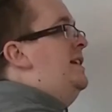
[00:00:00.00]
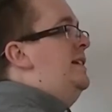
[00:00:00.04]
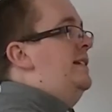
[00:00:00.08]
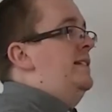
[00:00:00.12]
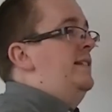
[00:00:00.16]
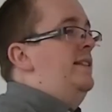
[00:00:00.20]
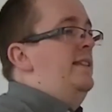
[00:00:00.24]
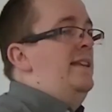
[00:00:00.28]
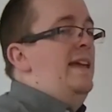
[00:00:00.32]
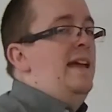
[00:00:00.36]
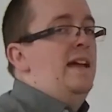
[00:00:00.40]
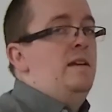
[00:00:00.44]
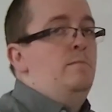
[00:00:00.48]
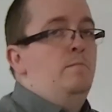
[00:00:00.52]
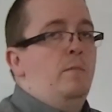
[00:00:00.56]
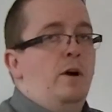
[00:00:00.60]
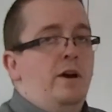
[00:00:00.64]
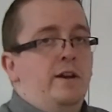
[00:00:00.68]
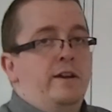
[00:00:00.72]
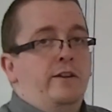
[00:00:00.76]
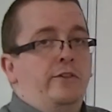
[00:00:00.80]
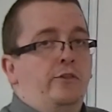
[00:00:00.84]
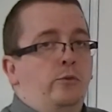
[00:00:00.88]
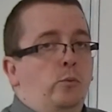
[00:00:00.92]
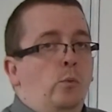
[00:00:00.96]
it to the n
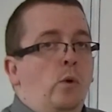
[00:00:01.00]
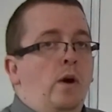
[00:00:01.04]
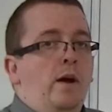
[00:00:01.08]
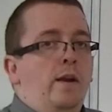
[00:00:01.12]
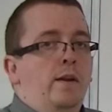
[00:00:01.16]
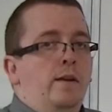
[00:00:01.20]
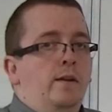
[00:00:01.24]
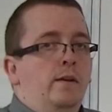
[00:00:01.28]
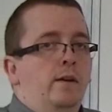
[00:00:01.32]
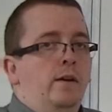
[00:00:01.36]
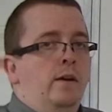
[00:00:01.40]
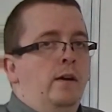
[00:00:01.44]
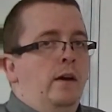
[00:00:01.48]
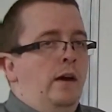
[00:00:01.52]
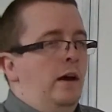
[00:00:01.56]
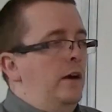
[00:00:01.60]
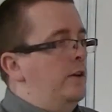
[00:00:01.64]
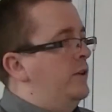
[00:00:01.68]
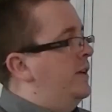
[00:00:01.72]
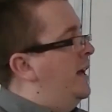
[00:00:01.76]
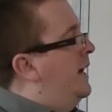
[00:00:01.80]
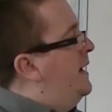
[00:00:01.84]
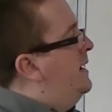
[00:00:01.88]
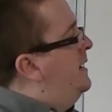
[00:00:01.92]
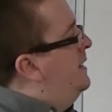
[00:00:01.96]
minus 1.
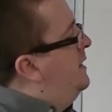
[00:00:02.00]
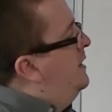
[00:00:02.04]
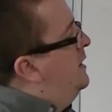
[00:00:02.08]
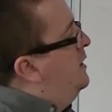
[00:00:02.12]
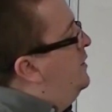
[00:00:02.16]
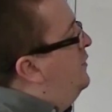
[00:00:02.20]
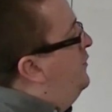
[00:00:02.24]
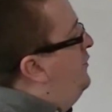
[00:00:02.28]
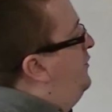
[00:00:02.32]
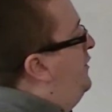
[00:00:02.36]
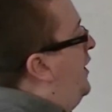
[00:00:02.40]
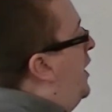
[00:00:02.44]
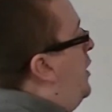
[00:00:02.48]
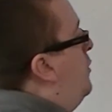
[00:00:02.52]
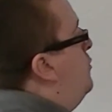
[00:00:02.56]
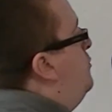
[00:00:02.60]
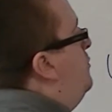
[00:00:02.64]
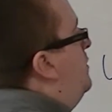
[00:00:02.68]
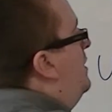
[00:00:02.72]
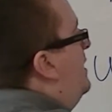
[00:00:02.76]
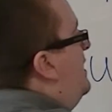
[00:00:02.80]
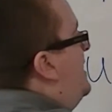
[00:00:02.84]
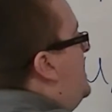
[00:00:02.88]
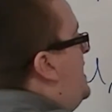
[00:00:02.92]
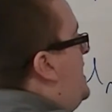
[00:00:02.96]
Okay?
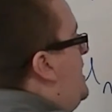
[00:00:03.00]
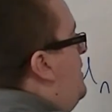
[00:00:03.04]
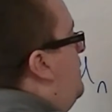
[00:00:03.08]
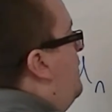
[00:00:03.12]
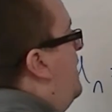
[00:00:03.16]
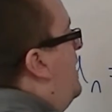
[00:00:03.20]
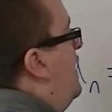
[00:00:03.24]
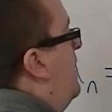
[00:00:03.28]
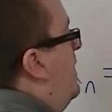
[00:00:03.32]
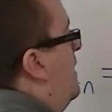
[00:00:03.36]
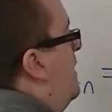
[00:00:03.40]
Don't leave it